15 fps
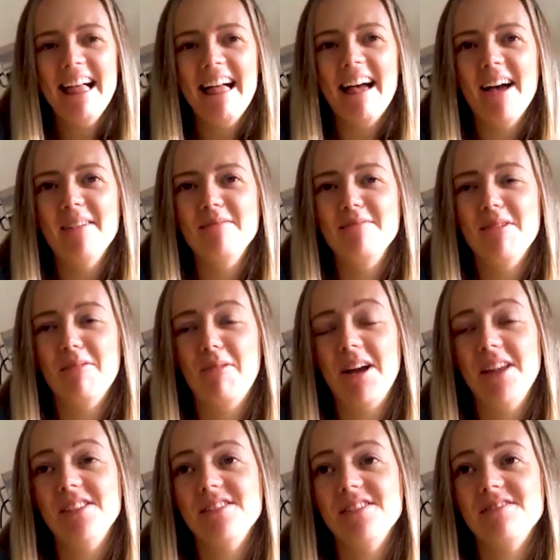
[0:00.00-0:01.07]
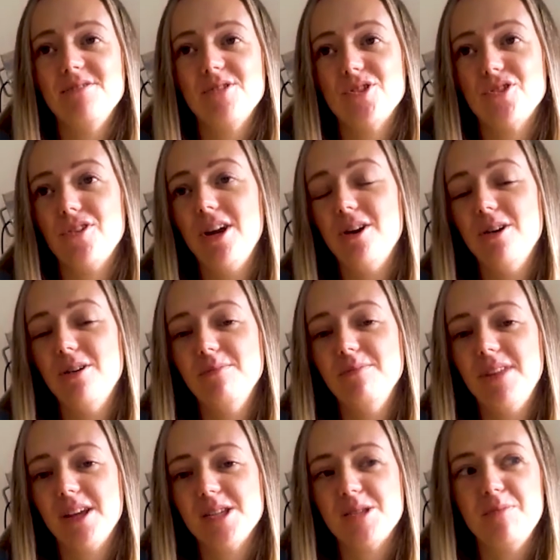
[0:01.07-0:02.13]
Um, went straight home,
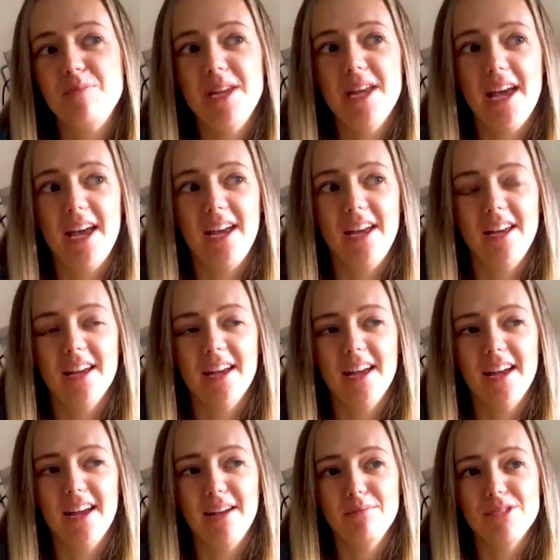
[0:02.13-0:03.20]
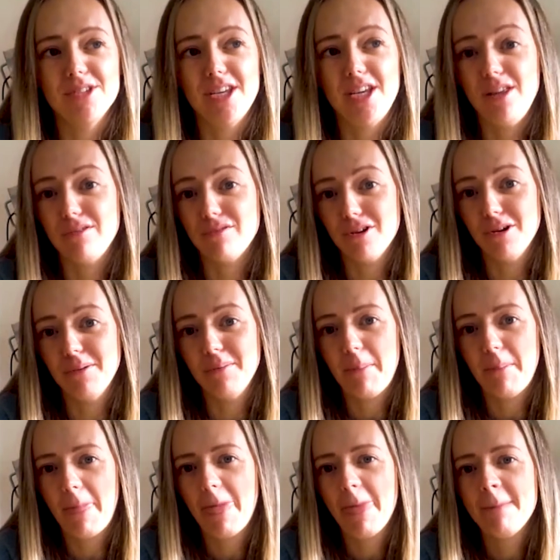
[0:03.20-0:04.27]
thanks to BA, um, to Heathrow,
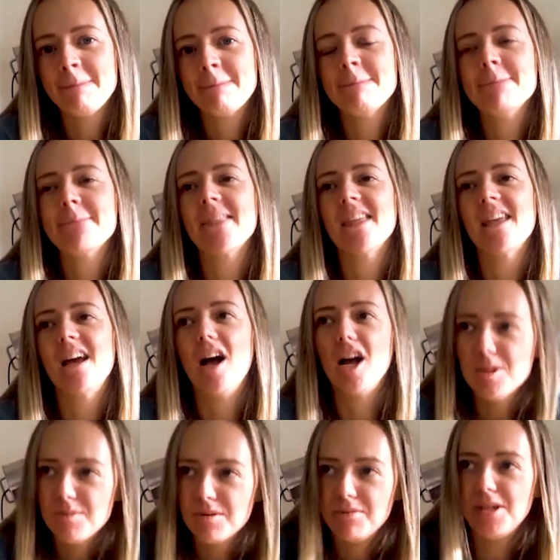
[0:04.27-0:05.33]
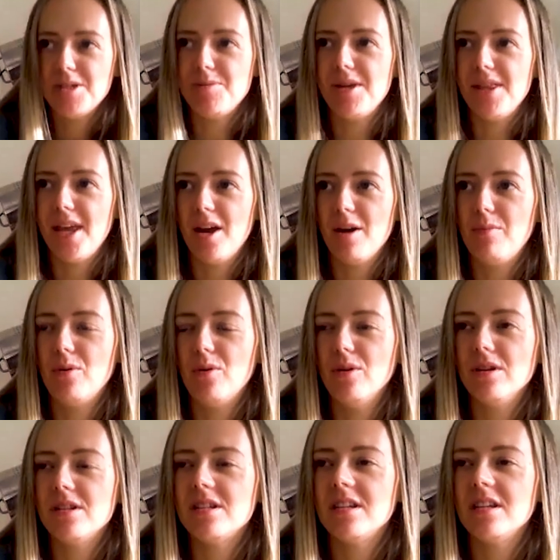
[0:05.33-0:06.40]
husband meets me at the
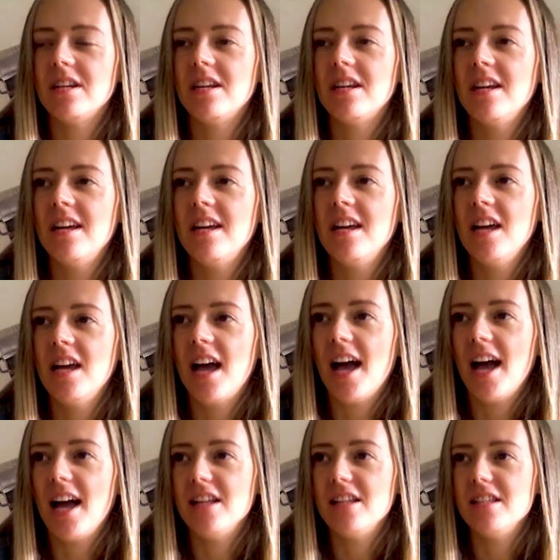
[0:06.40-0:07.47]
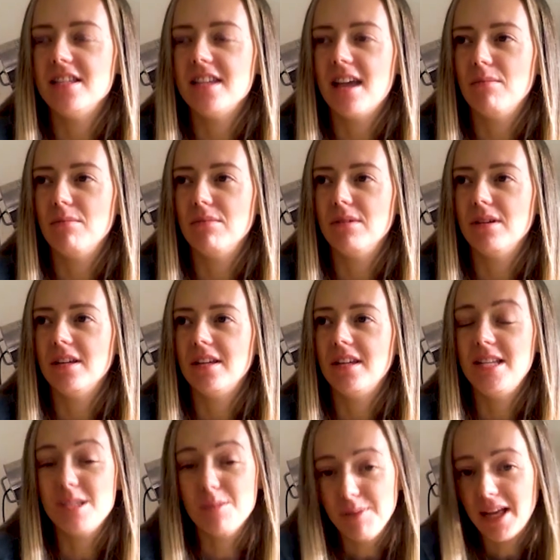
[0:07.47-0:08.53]
airport, and um,
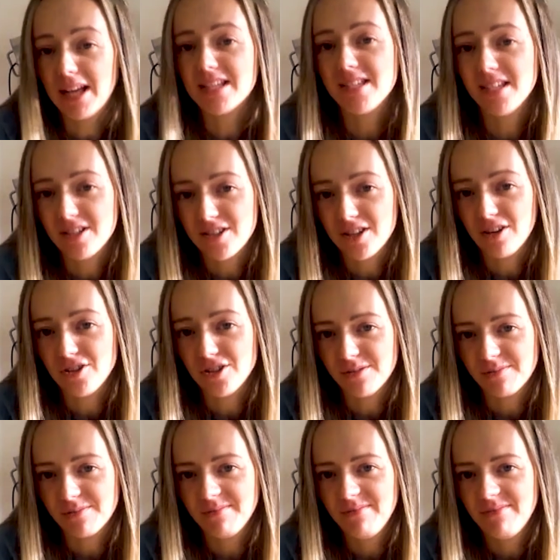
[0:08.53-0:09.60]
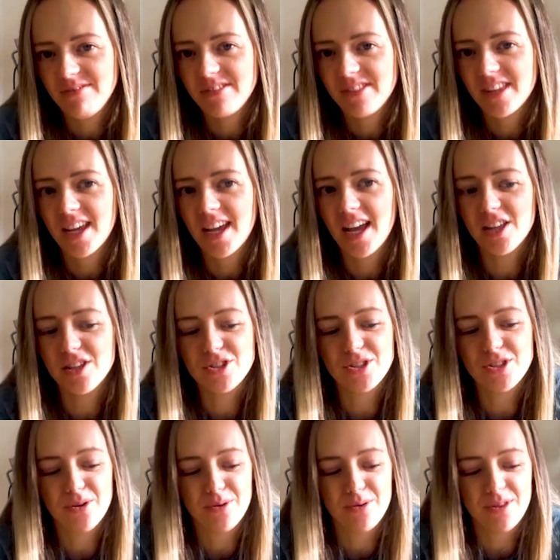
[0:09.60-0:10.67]
he's a plastic surgeon, and
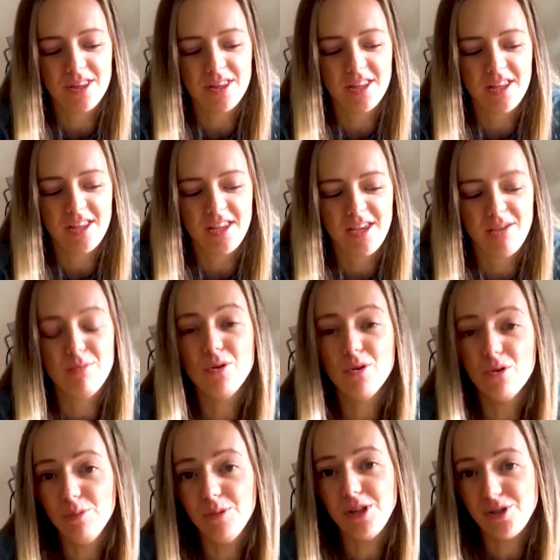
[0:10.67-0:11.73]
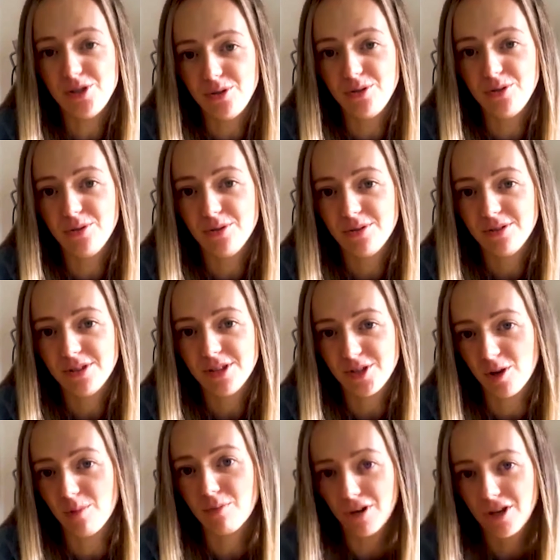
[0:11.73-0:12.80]
so he would normally do this
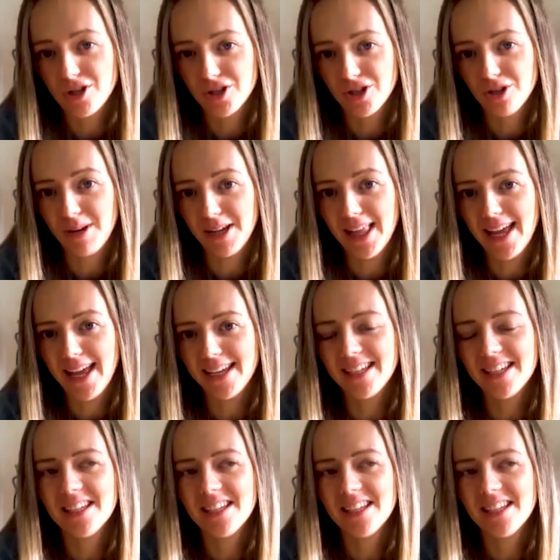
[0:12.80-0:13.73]
operation on my leg,